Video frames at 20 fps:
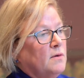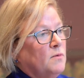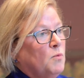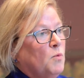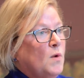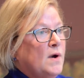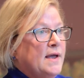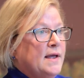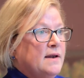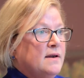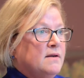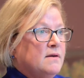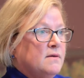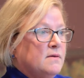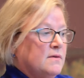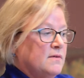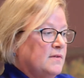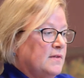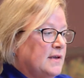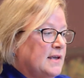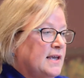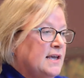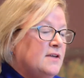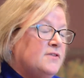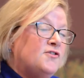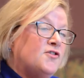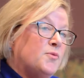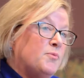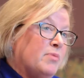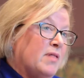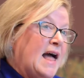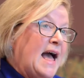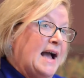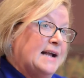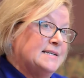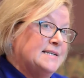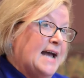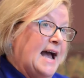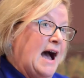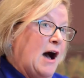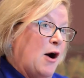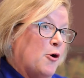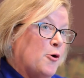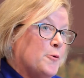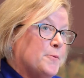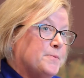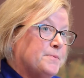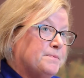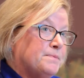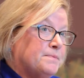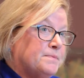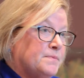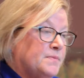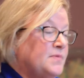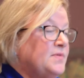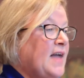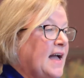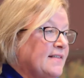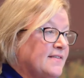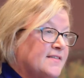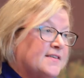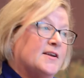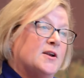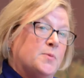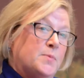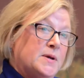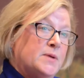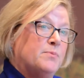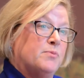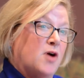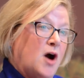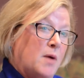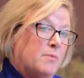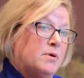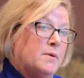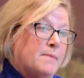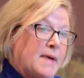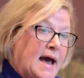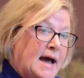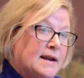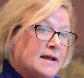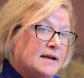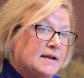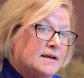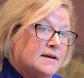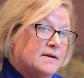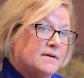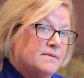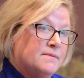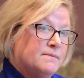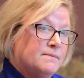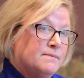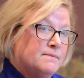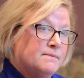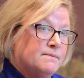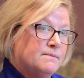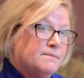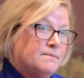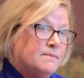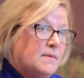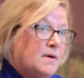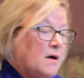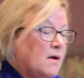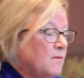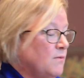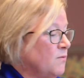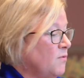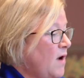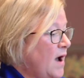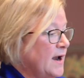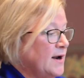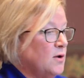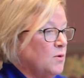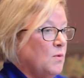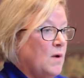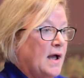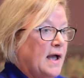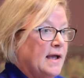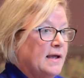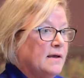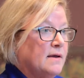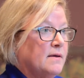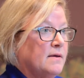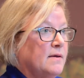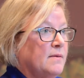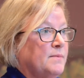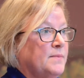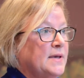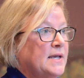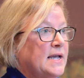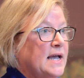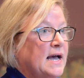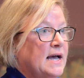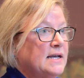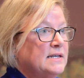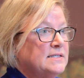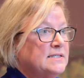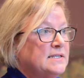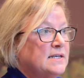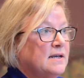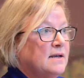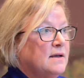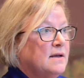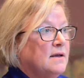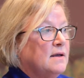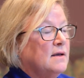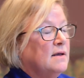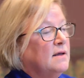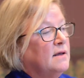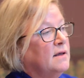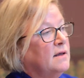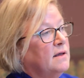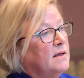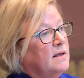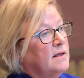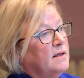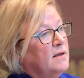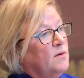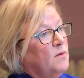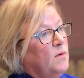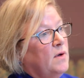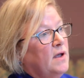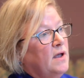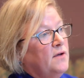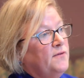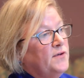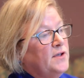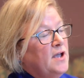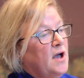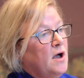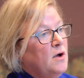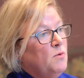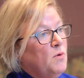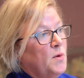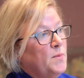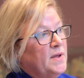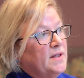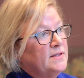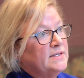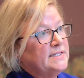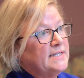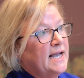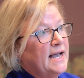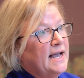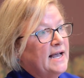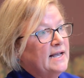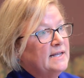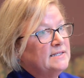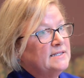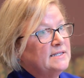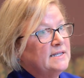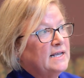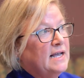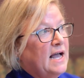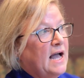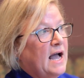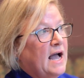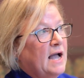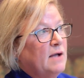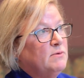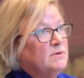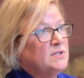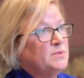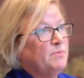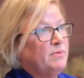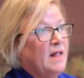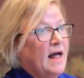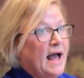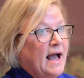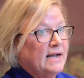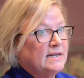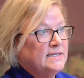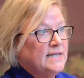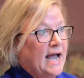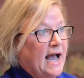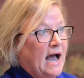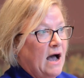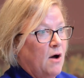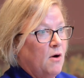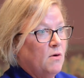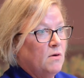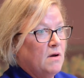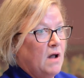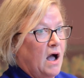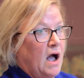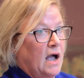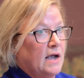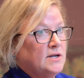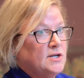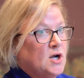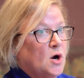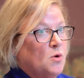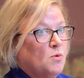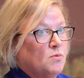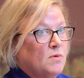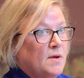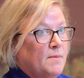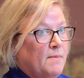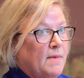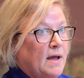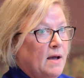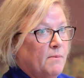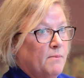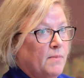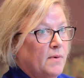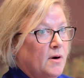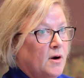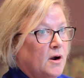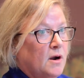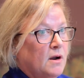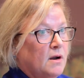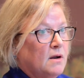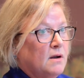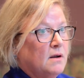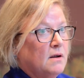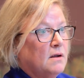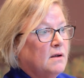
when the kids are blacked out, mm-hmm. that's going to be problematic mm-hmm. right away, because if a young woman says, I was blacked out, I don't remember,